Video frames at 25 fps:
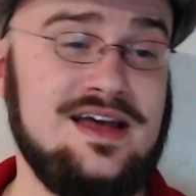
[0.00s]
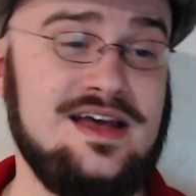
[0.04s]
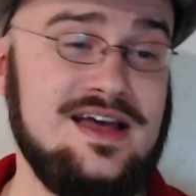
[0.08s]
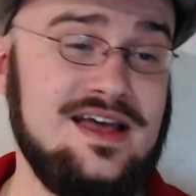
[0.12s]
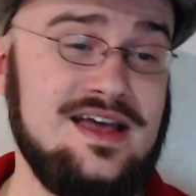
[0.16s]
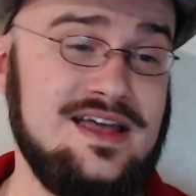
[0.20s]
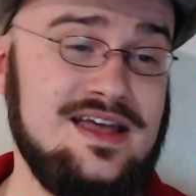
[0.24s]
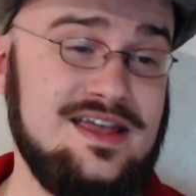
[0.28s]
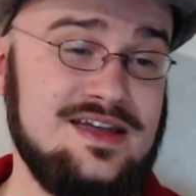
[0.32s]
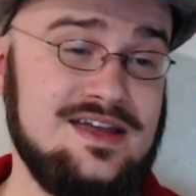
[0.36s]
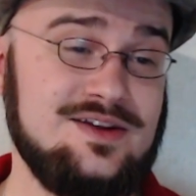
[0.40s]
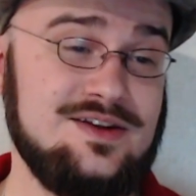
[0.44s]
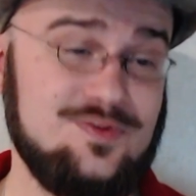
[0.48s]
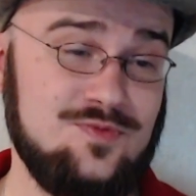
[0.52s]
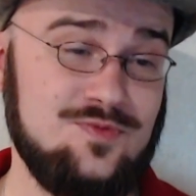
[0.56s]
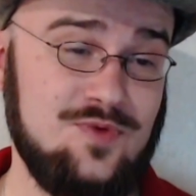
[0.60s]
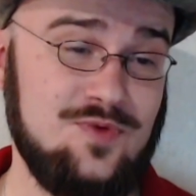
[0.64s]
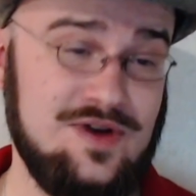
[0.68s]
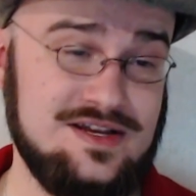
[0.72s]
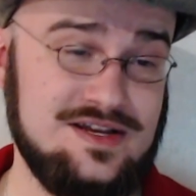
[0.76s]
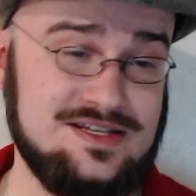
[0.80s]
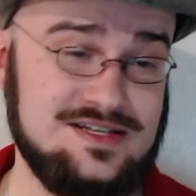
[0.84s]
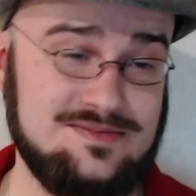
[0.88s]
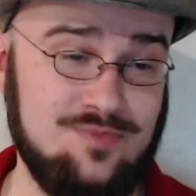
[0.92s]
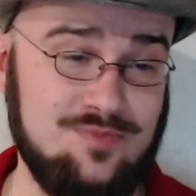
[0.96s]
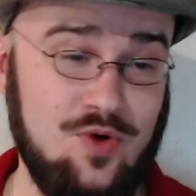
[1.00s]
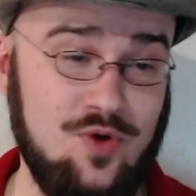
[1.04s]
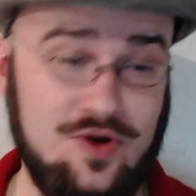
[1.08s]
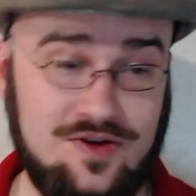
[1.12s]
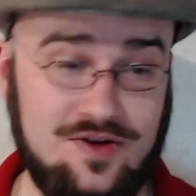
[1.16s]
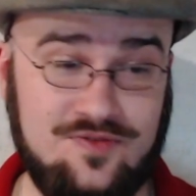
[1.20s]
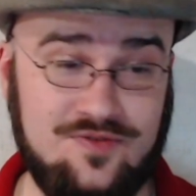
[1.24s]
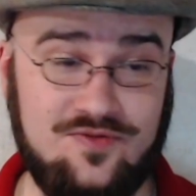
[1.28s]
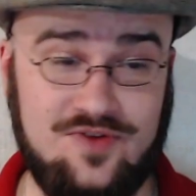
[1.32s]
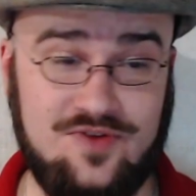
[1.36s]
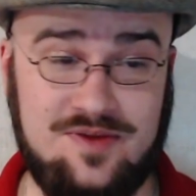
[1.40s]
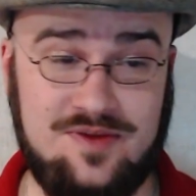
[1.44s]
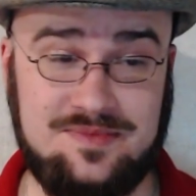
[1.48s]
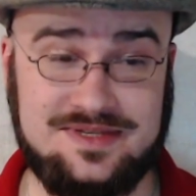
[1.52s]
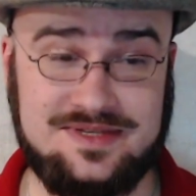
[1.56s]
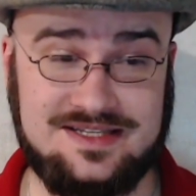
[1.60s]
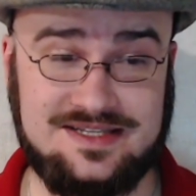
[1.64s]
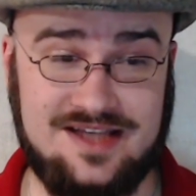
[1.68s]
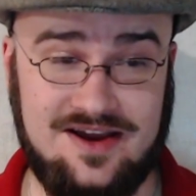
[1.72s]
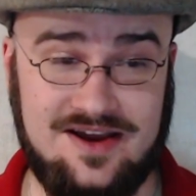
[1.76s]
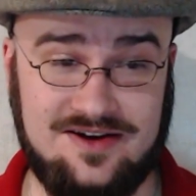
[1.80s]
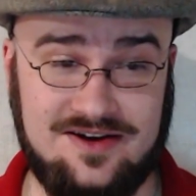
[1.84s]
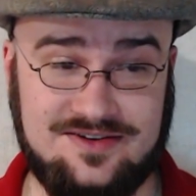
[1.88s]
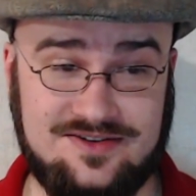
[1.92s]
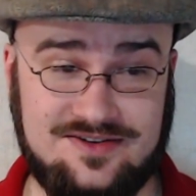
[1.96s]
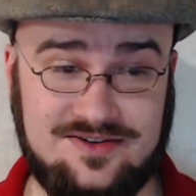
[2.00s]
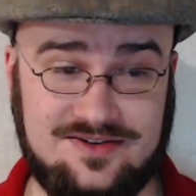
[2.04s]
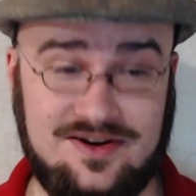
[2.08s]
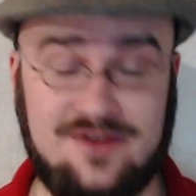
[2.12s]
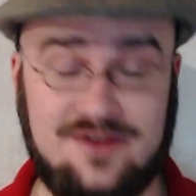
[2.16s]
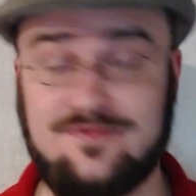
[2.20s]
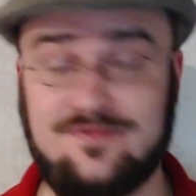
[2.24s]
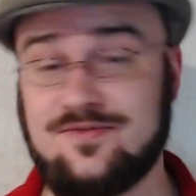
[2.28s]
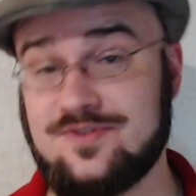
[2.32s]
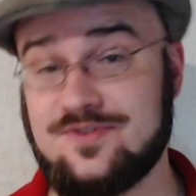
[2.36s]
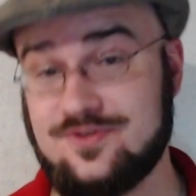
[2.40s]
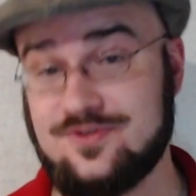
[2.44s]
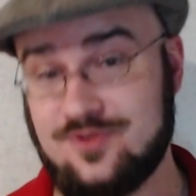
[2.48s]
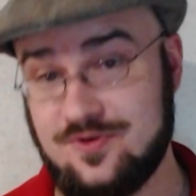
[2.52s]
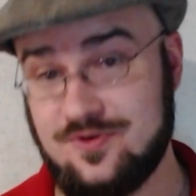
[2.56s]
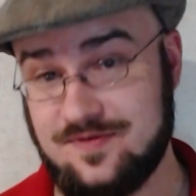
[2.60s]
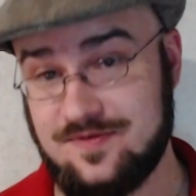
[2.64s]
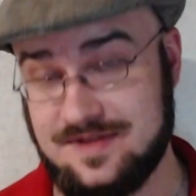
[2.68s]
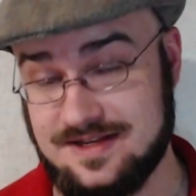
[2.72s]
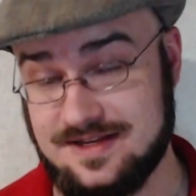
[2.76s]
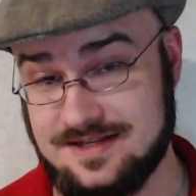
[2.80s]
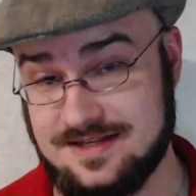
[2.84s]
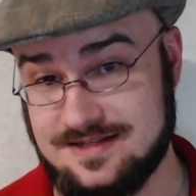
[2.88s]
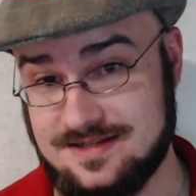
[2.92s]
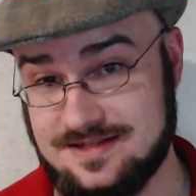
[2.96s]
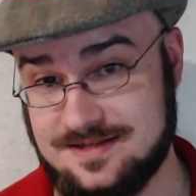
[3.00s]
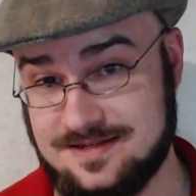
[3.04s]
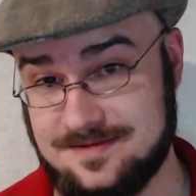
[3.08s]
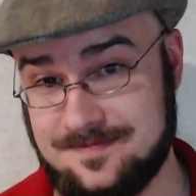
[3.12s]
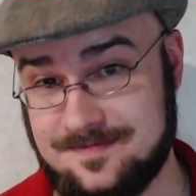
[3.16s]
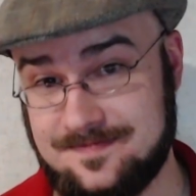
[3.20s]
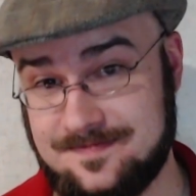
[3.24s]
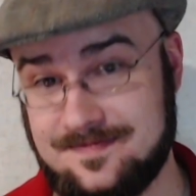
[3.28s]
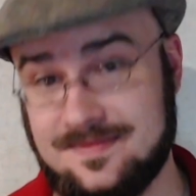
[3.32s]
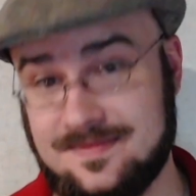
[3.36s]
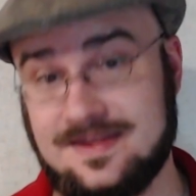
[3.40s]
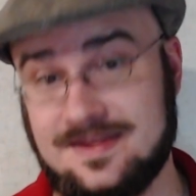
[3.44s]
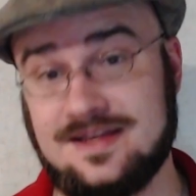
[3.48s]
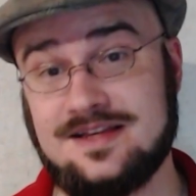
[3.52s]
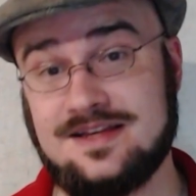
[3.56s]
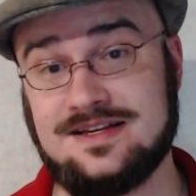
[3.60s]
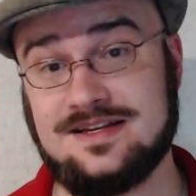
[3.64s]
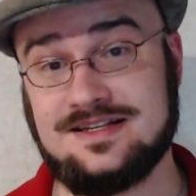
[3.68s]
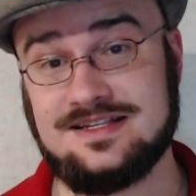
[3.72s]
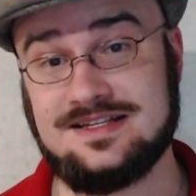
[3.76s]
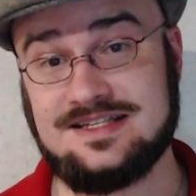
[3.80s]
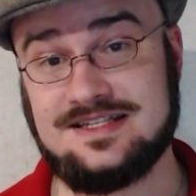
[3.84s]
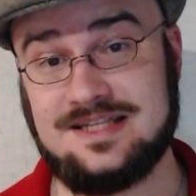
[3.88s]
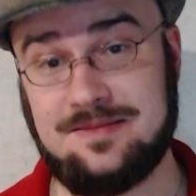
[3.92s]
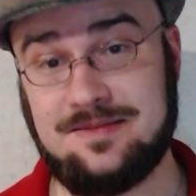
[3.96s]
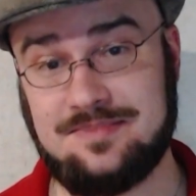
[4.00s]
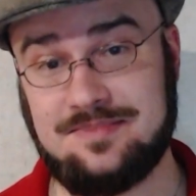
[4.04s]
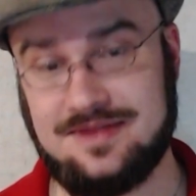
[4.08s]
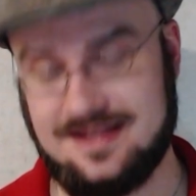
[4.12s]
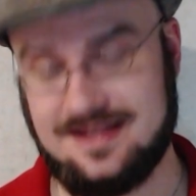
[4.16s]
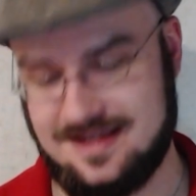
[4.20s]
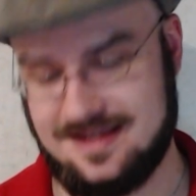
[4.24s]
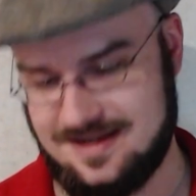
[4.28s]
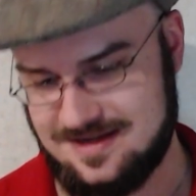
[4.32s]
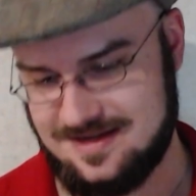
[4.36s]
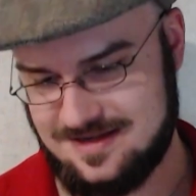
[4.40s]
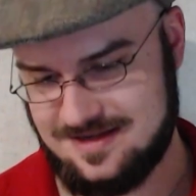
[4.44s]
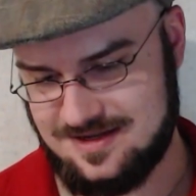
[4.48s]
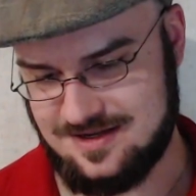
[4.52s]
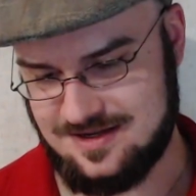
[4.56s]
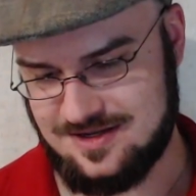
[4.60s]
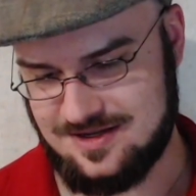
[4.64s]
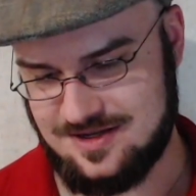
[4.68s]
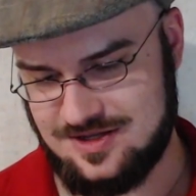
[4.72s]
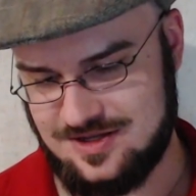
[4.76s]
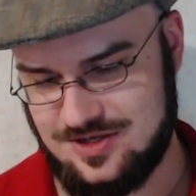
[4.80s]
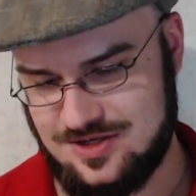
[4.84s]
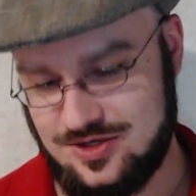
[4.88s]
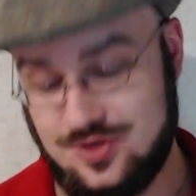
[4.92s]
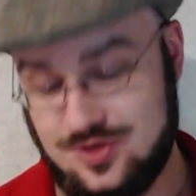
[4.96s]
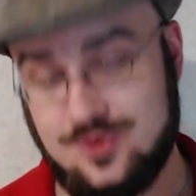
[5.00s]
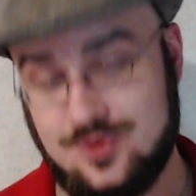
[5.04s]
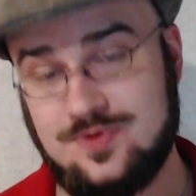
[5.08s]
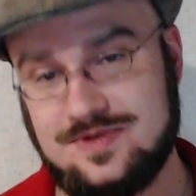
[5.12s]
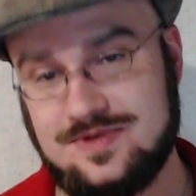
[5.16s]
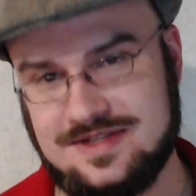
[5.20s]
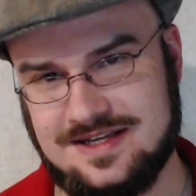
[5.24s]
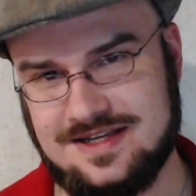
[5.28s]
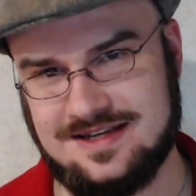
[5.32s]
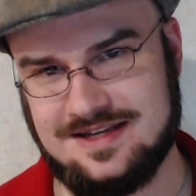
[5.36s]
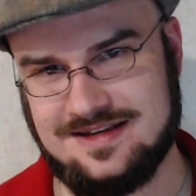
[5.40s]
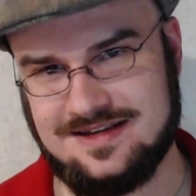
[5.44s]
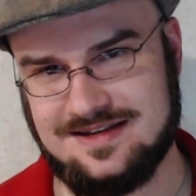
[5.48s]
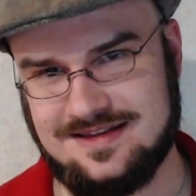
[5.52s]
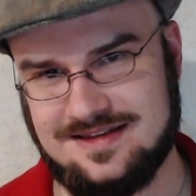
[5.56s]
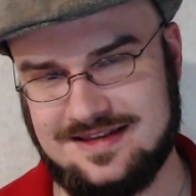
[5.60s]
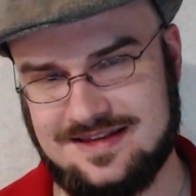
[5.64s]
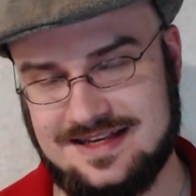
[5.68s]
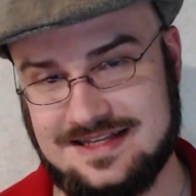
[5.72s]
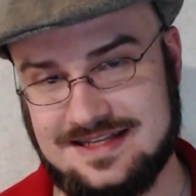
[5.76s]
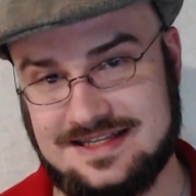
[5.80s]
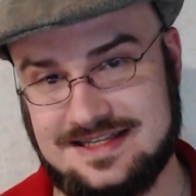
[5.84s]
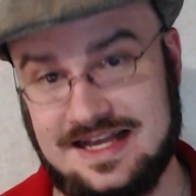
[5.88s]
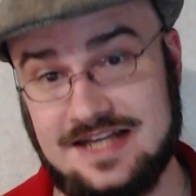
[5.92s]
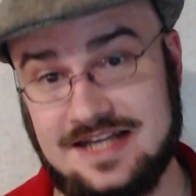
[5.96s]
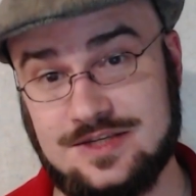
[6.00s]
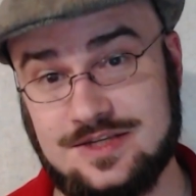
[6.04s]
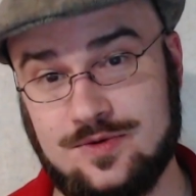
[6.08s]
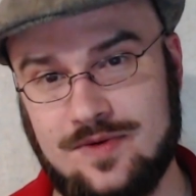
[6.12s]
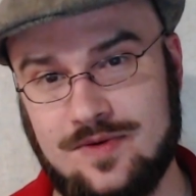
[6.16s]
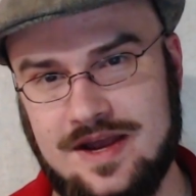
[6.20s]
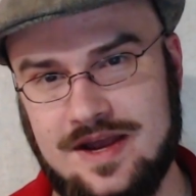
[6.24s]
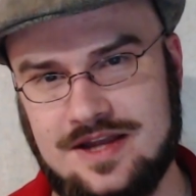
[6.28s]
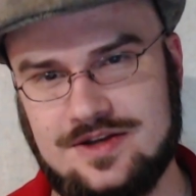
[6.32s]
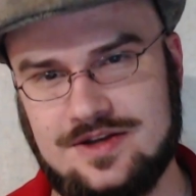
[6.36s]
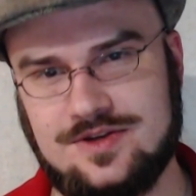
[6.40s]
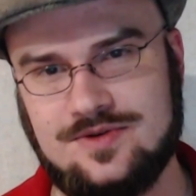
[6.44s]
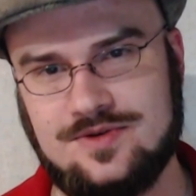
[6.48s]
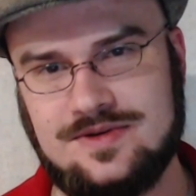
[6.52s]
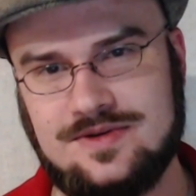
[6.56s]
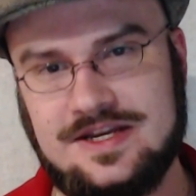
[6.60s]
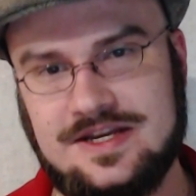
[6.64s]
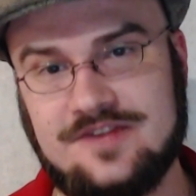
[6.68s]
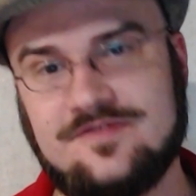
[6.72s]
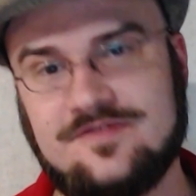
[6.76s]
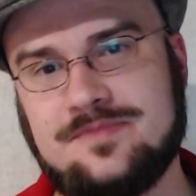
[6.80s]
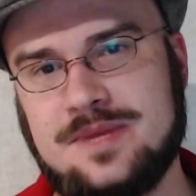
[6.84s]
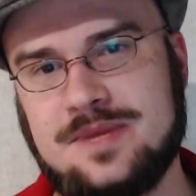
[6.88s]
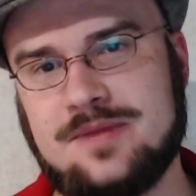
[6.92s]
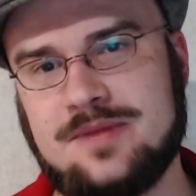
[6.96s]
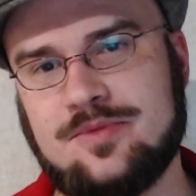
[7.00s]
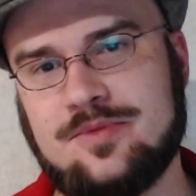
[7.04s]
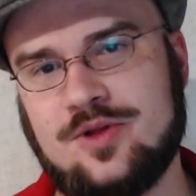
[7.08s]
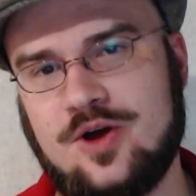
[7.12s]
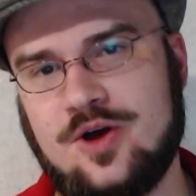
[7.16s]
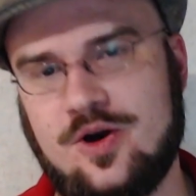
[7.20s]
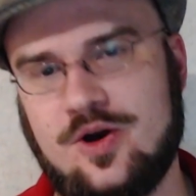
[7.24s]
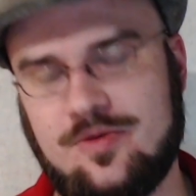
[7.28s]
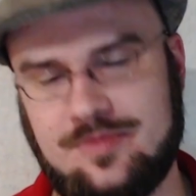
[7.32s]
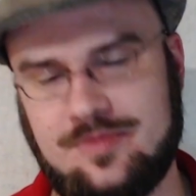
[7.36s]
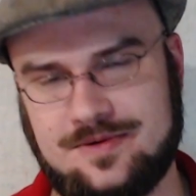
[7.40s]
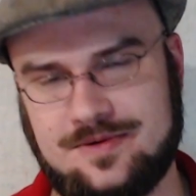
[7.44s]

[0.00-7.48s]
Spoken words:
It was Morgan Freeman's character of Vitruvius simply using this as a way to give people hope.